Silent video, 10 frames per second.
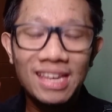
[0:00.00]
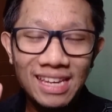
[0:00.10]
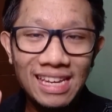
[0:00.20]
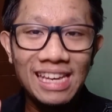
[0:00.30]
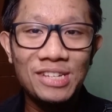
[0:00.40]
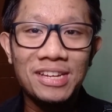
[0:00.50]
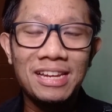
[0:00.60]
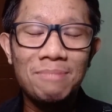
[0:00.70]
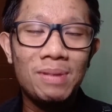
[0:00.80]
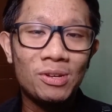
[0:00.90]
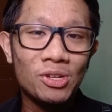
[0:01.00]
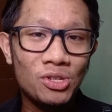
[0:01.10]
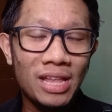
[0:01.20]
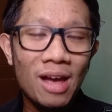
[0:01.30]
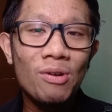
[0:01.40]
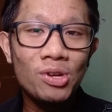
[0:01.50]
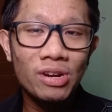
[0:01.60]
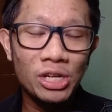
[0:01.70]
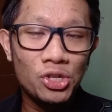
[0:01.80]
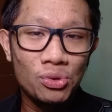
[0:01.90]
easily because now
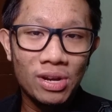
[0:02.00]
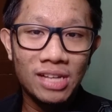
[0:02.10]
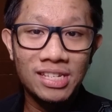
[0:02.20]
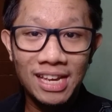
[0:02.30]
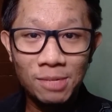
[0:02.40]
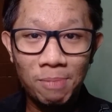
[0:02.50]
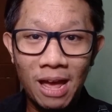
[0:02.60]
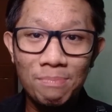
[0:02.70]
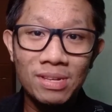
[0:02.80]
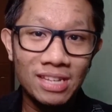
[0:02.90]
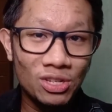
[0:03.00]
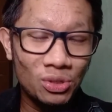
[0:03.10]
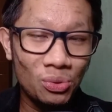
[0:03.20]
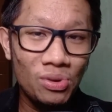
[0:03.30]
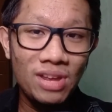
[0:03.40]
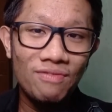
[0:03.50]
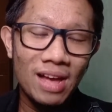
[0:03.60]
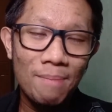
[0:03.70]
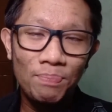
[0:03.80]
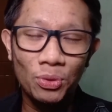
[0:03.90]
your insurance has promises to live
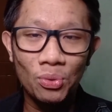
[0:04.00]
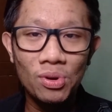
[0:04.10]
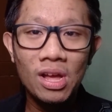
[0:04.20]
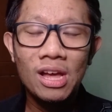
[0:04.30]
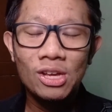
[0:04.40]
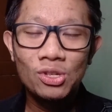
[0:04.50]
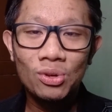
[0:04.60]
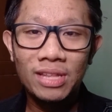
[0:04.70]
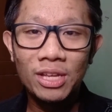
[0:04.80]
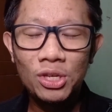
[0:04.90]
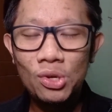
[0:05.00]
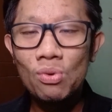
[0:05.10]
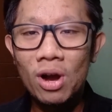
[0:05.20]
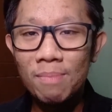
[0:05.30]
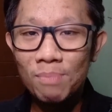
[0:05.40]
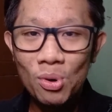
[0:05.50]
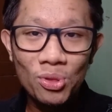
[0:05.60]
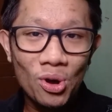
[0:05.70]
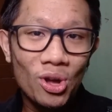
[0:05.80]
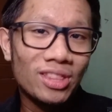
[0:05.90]
up to so that you are
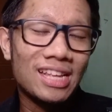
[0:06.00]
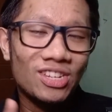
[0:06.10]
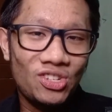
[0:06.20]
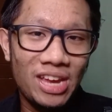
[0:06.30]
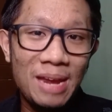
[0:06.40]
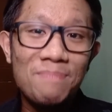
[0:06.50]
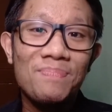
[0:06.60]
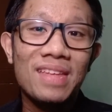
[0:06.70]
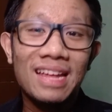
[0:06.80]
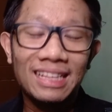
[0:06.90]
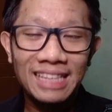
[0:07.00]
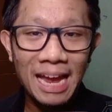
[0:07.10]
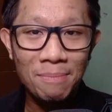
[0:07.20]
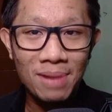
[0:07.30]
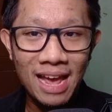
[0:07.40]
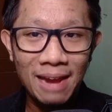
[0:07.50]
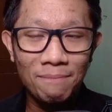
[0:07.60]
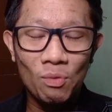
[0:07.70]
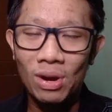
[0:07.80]
both on the same timeline.